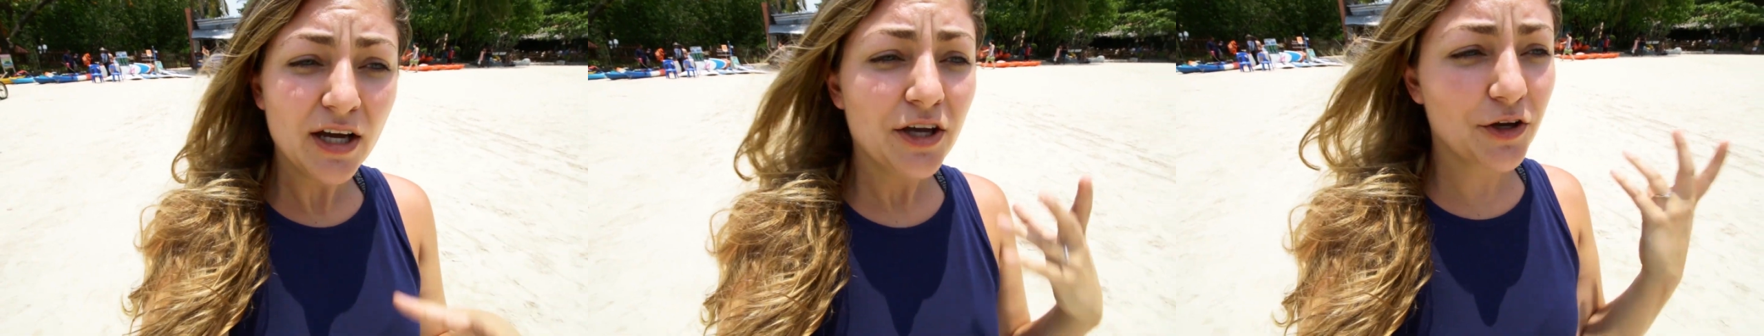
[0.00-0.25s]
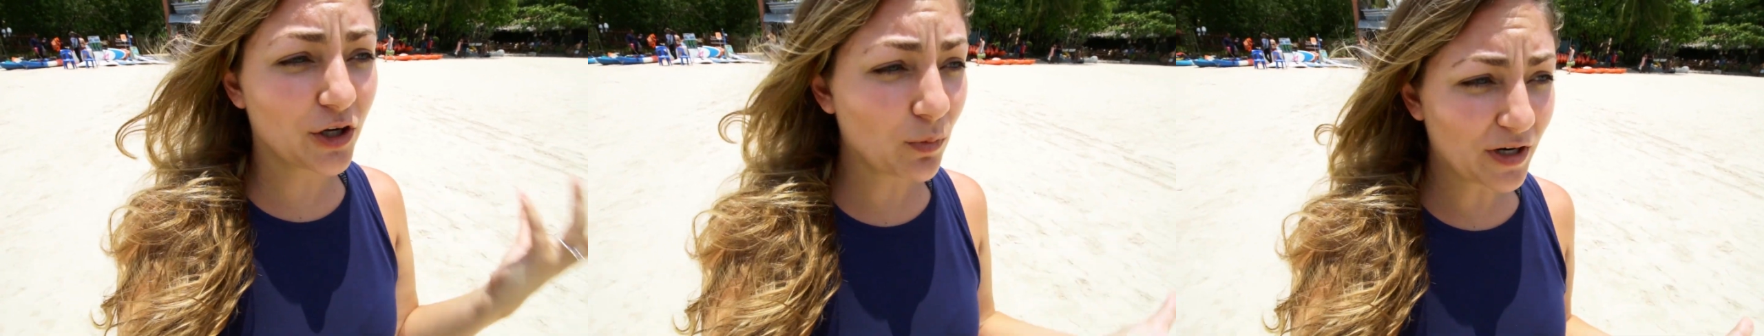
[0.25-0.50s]

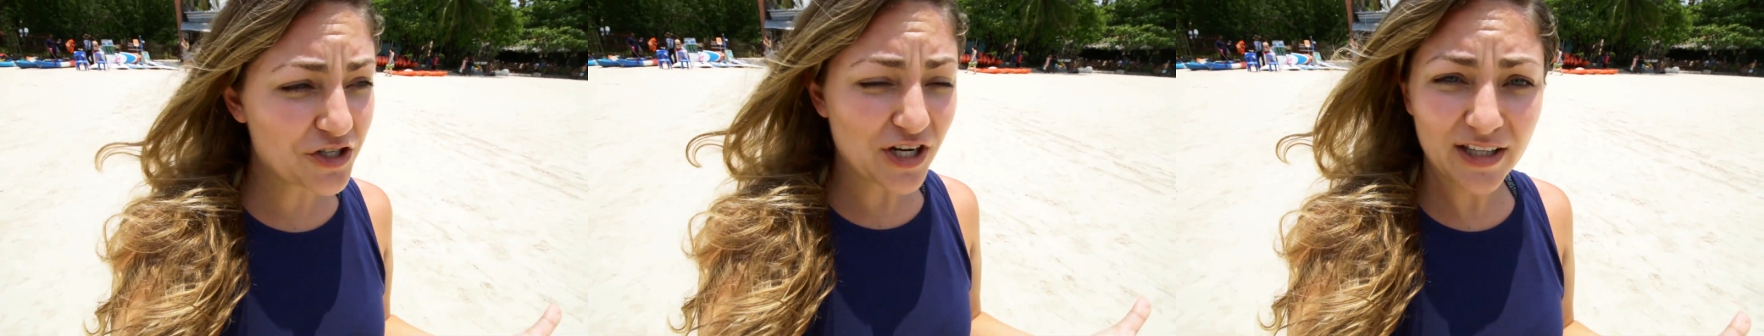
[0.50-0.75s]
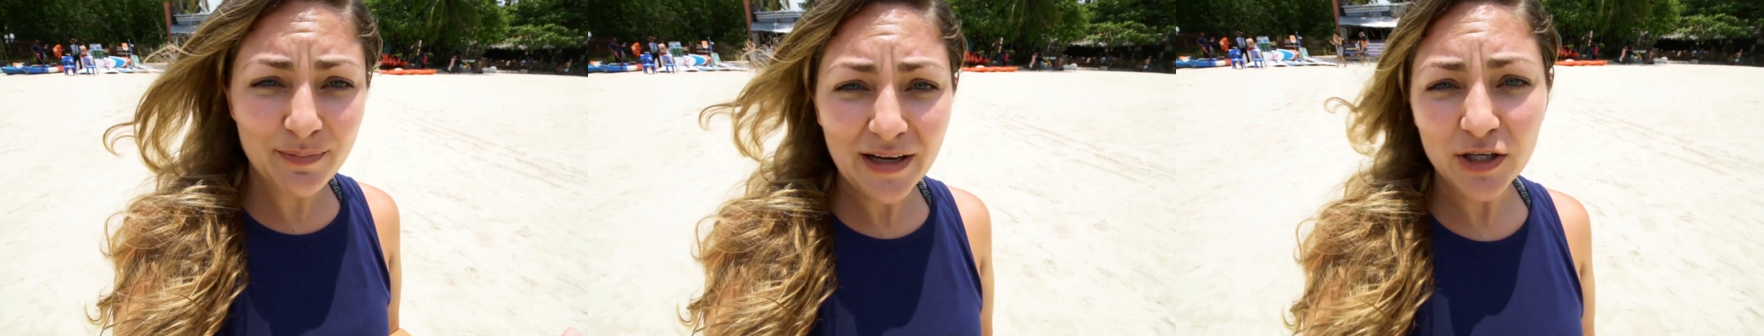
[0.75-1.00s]
you're gonna wanna
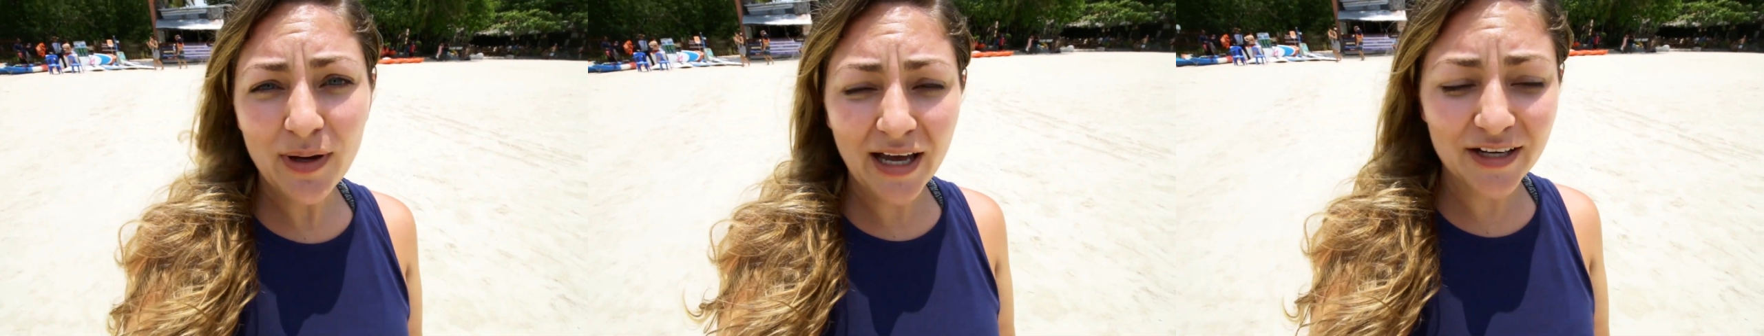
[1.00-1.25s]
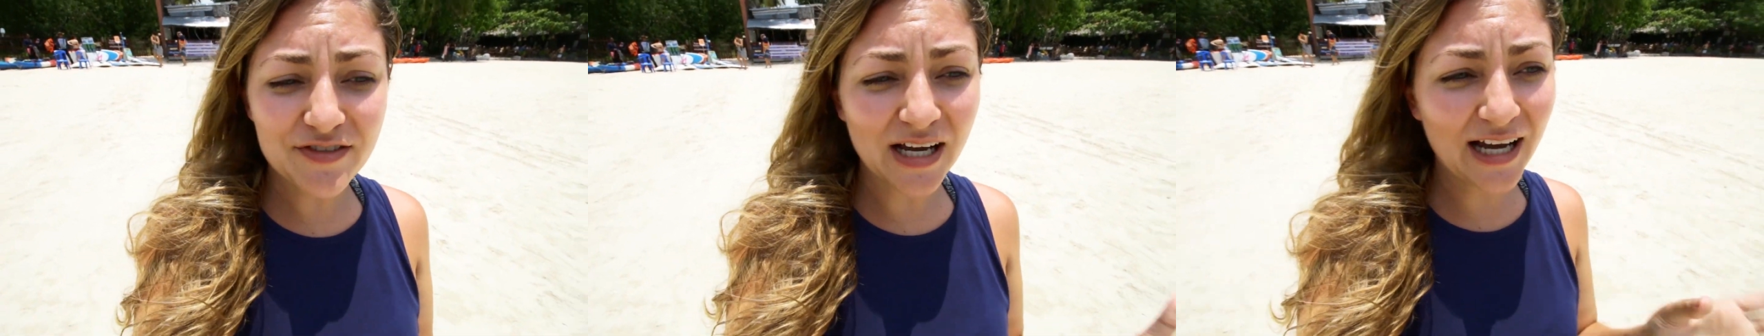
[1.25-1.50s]
check the menu
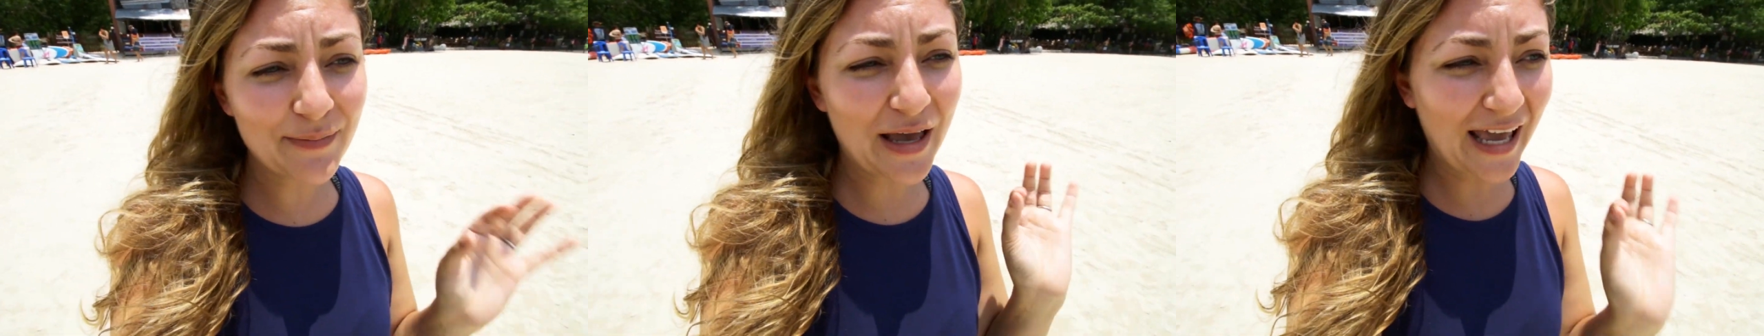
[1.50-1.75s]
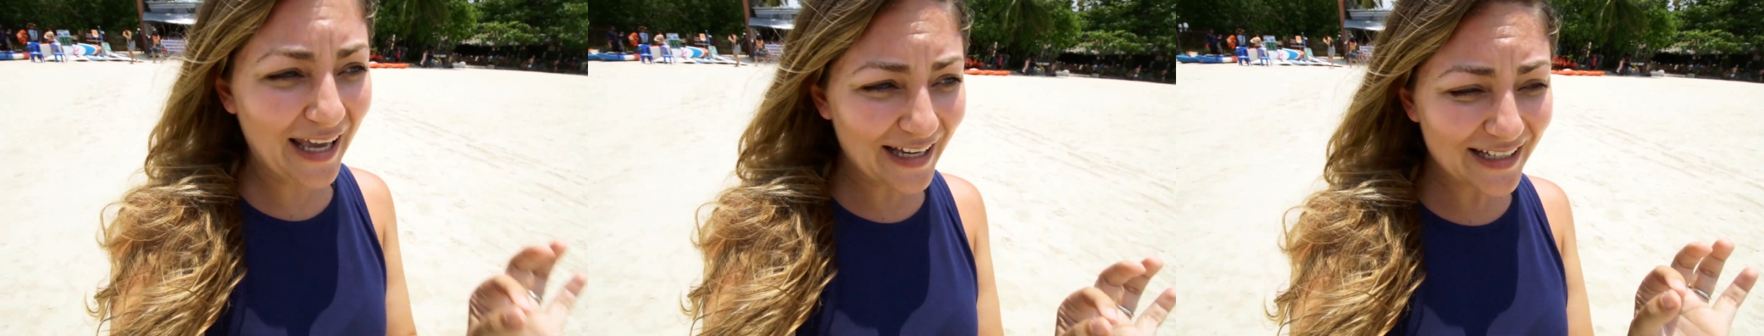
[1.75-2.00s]
ahead of time,
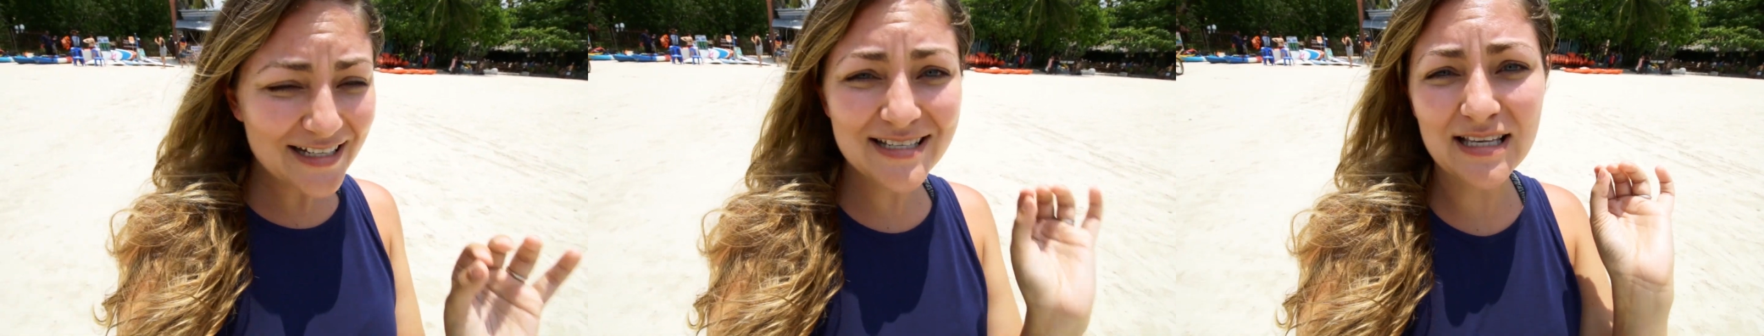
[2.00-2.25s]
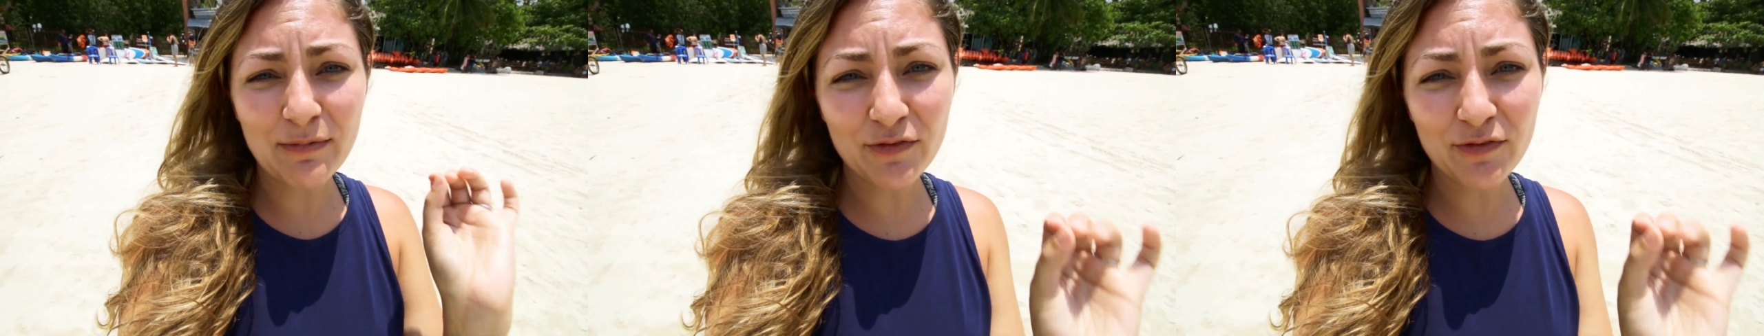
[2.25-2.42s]
and some